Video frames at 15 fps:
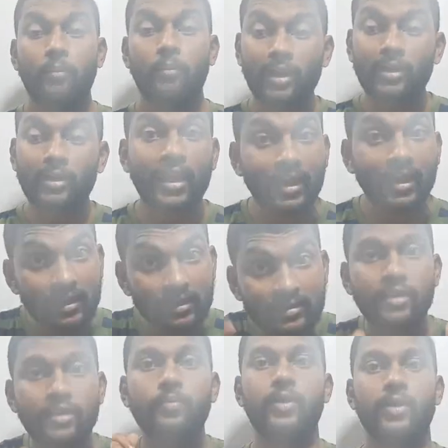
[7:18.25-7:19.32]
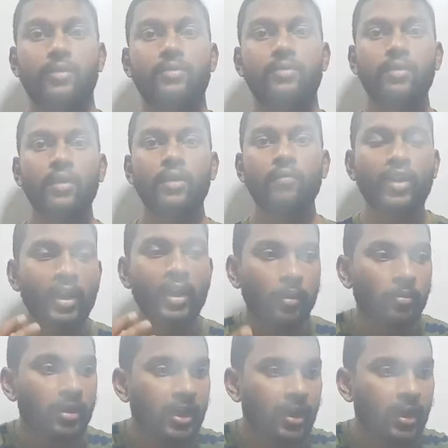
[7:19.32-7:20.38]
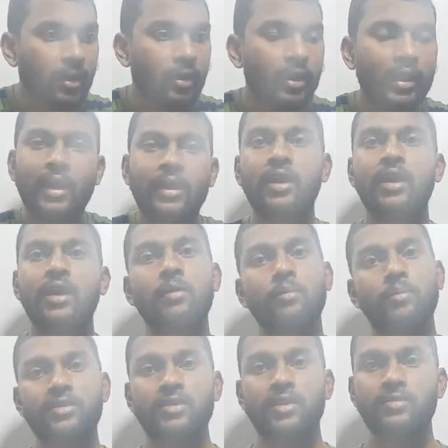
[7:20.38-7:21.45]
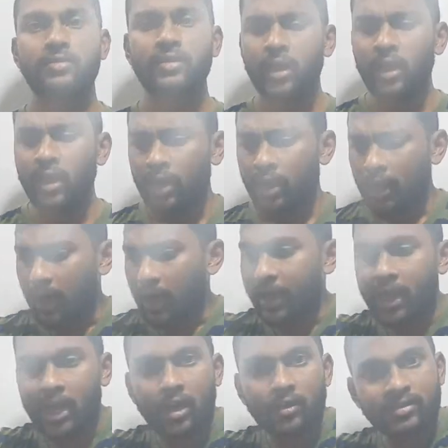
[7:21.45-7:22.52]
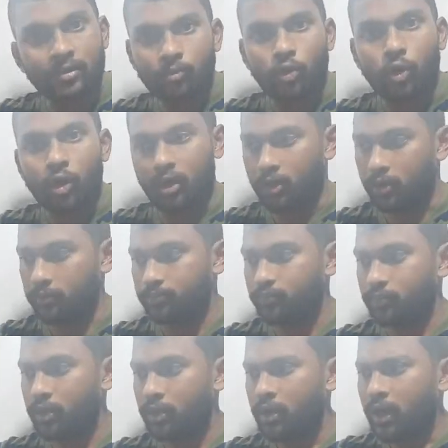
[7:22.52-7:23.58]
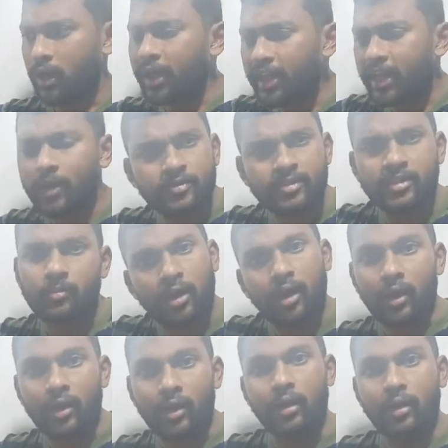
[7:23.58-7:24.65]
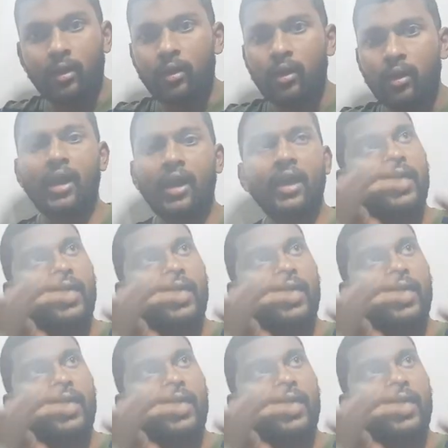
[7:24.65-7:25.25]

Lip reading: But they are disturbing. When I am taking electrical machines, I have some rotor and I kept some coil. Again I